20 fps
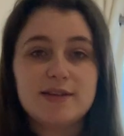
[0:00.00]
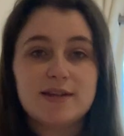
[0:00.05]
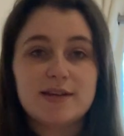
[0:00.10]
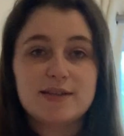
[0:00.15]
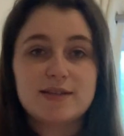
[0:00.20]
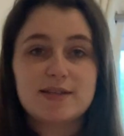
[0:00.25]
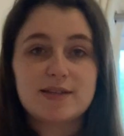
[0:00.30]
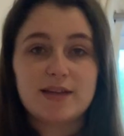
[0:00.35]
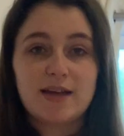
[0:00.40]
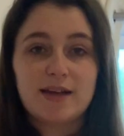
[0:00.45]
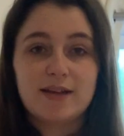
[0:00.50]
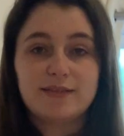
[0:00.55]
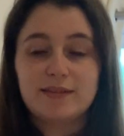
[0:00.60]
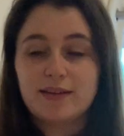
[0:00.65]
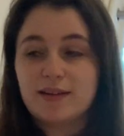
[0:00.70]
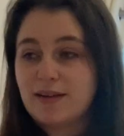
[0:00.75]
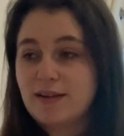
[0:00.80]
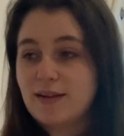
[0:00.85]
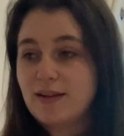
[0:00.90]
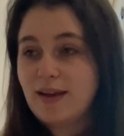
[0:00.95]
it as
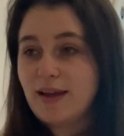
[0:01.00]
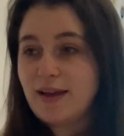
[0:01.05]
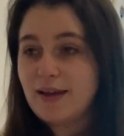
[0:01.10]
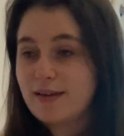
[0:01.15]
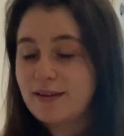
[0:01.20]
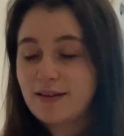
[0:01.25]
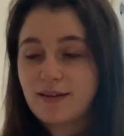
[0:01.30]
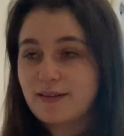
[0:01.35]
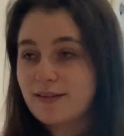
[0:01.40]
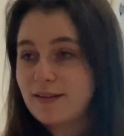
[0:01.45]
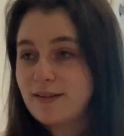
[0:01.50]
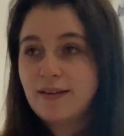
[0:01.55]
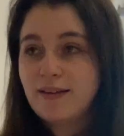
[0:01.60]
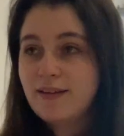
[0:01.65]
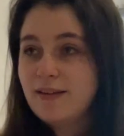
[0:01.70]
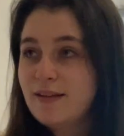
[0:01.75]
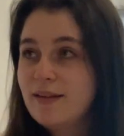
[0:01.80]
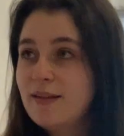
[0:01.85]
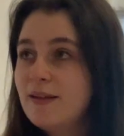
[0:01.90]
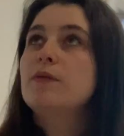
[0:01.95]
a, like a,
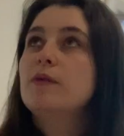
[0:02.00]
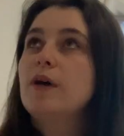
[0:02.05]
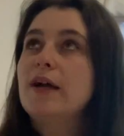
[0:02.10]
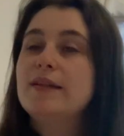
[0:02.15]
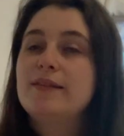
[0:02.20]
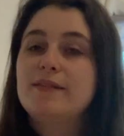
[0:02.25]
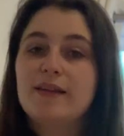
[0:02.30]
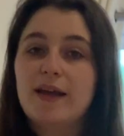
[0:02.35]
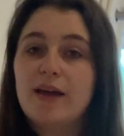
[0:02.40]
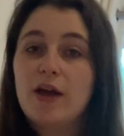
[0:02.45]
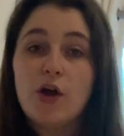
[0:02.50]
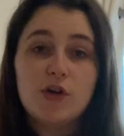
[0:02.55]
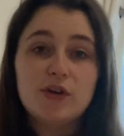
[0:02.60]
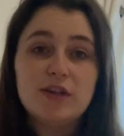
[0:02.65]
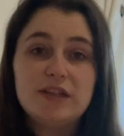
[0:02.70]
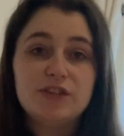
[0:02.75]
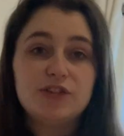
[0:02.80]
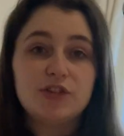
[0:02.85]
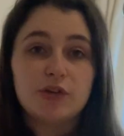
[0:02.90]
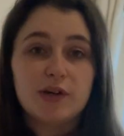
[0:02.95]
I'd say
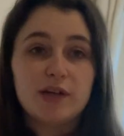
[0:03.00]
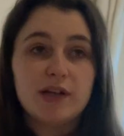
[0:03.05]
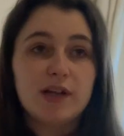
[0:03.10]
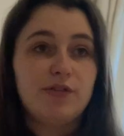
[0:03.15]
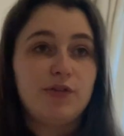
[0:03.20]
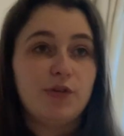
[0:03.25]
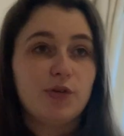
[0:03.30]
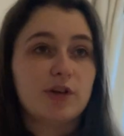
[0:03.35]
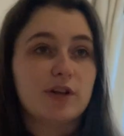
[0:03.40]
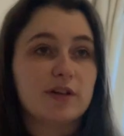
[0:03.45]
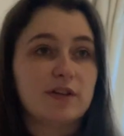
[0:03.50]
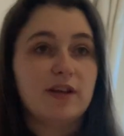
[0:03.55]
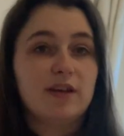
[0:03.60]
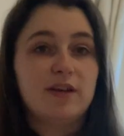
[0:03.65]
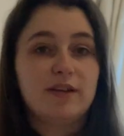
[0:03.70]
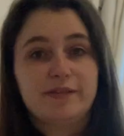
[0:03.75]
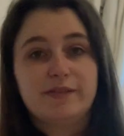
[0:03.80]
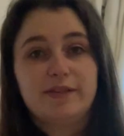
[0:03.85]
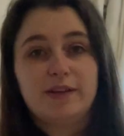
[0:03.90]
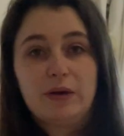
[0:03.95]
only do it if you're going to take
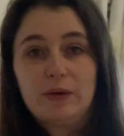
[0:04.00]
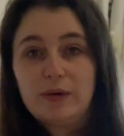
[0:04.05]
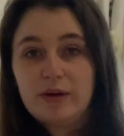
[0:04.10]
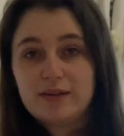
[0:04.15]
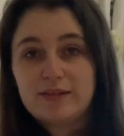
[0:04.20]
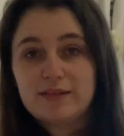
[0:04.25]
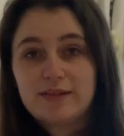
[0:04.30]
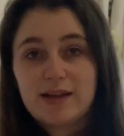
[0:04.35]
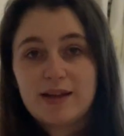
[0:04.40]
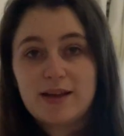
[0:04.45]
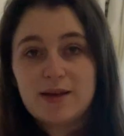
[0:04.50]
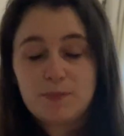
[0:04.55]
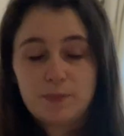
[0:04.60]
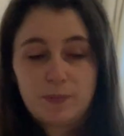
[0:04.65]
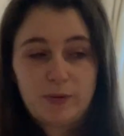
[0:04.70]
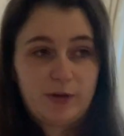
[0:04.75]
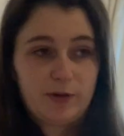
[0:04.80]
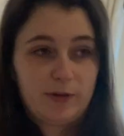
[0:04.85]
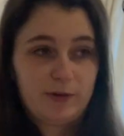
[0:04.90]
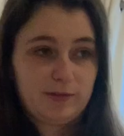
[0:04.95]
it seriously,
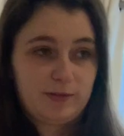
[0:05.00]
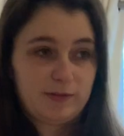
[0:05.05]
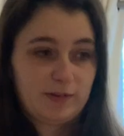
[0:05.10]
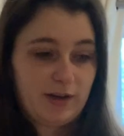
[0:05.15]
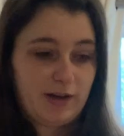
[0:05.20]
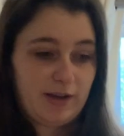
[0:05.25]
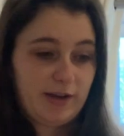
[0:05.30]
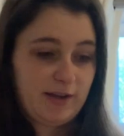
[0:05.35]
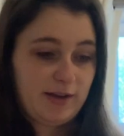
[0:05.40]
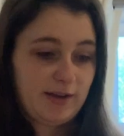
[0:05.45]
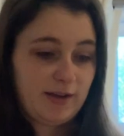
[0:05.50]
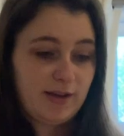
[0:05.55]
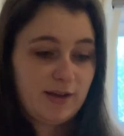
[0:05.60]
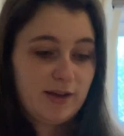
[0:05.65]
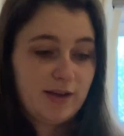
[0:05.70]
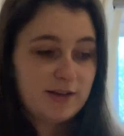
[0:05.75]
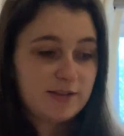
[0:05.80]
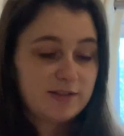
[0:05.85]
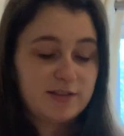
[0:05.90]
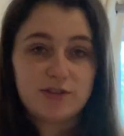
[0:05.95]
because I
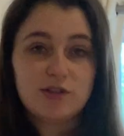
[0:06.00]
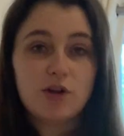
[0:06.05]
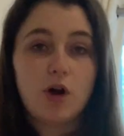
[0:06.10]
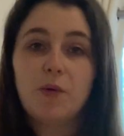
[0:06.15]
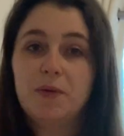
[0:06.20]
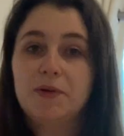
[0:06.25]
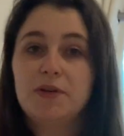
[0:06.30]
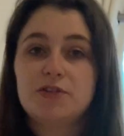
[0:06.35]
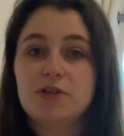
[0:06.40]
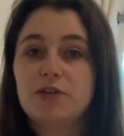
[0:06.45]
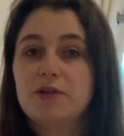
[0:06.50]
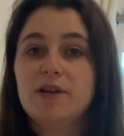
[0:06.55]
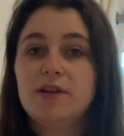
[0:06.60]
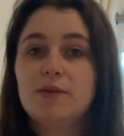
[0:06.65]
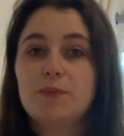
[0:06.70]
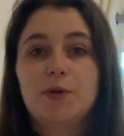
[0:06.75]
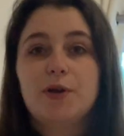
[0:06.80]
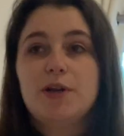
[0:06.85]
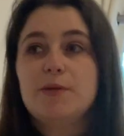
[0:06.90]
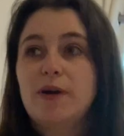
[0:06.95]
did not want to do
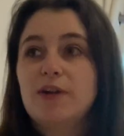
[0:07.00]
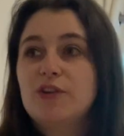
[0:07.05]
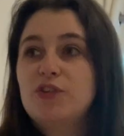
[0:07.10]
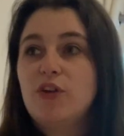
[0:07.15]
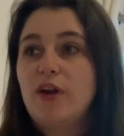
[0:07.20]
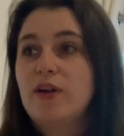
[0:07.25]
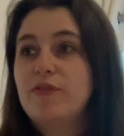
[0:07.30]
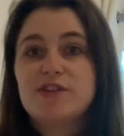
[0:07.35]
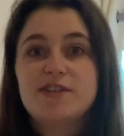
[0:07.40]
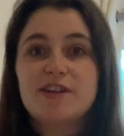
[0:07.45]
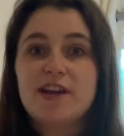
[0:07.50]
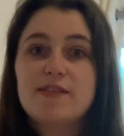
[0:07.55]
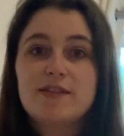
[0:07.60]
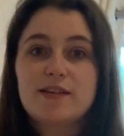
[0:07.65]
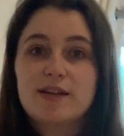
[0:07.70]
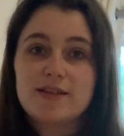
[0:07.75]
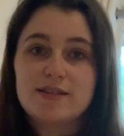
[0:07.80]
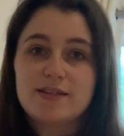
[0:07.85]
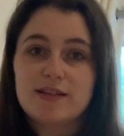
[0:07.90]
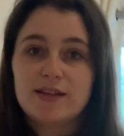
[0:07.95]
it pretty much every day that
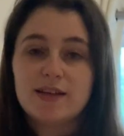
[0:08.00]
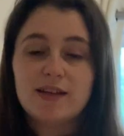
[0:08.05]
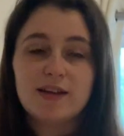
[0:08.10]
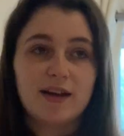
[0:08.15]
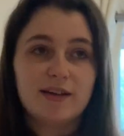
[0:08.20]
I did it.